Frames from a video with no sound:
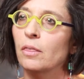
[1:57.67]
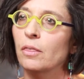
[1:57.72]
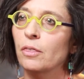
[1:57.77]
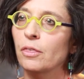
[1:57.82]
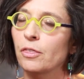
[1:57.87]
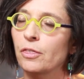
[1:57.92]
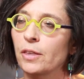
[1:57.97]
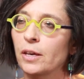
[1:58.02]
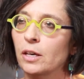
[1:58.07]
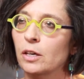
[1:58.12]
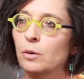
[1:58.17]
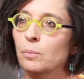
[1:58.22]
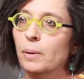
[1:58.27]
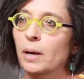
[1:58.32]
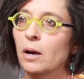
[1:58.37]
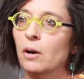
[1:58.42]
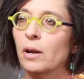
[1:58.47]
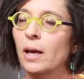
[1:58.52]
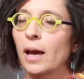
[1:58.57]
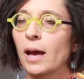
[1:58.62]
think
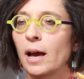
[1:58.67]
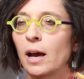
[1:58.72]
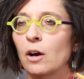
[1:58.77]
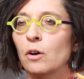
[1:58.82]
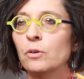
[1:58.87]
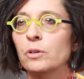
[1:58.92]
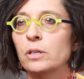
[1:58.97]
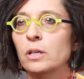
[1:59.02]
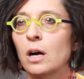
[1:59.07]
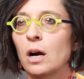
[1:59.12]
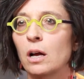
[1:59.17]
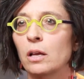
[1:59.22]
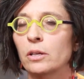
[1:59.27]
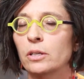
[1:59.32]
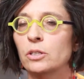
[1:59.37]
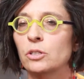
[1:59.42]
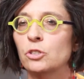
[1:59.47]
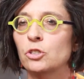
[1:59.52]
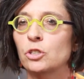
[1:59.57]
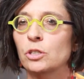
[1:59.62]
about how
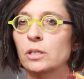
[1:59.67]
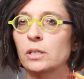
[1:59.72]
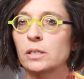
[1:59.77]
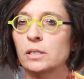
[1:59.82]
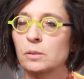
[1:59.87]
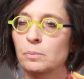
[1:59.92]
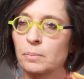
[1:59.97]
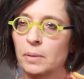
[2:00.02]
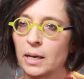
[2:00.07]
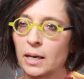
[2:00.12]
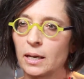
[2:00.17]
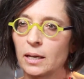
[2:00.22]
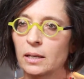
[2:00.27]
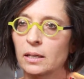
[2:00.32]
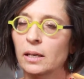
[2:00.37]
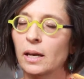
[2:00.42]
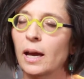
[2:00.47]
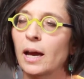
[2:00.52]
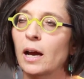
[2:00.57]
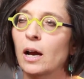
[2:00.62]
knowledge is
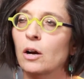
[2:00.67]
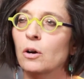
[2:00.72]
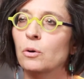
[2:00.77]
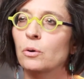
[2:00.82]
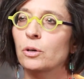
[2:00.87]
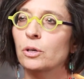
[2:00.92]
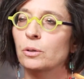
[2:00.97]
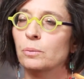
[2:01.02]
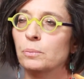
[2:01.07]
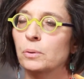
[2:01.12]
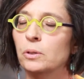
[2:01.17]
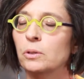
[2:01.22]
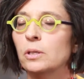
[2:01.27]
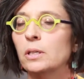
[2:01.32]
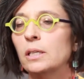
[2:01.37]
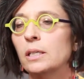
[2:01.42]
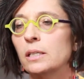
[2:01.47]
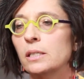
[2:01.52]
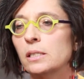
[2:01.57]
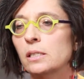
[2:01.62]
made, how
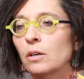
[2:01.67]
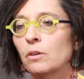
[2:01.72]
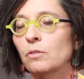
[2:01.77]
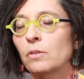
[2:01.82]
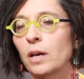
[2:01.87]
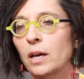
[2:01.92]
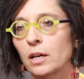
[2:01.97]
communities of